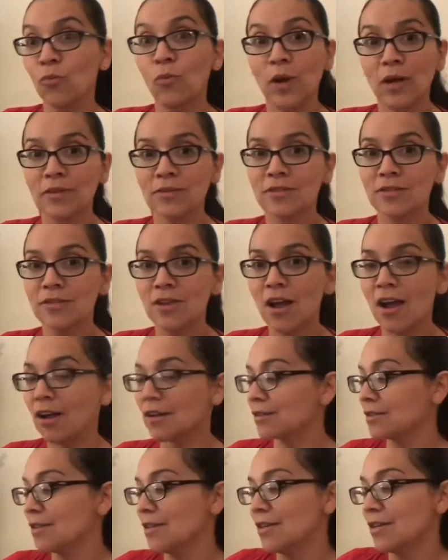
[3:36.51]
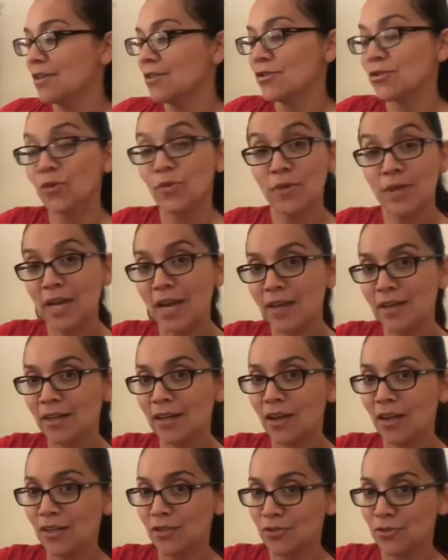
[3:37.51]
well stocked. So I went ahead and
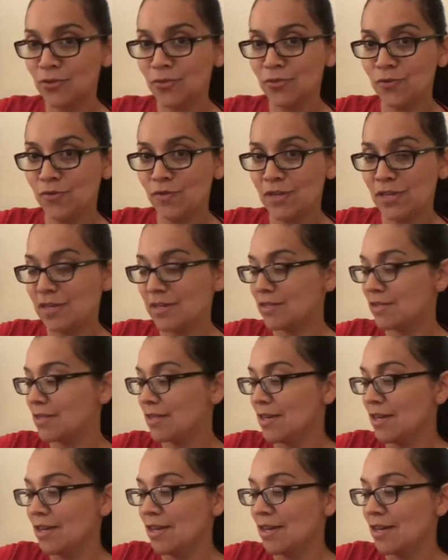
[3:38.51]
got two of these.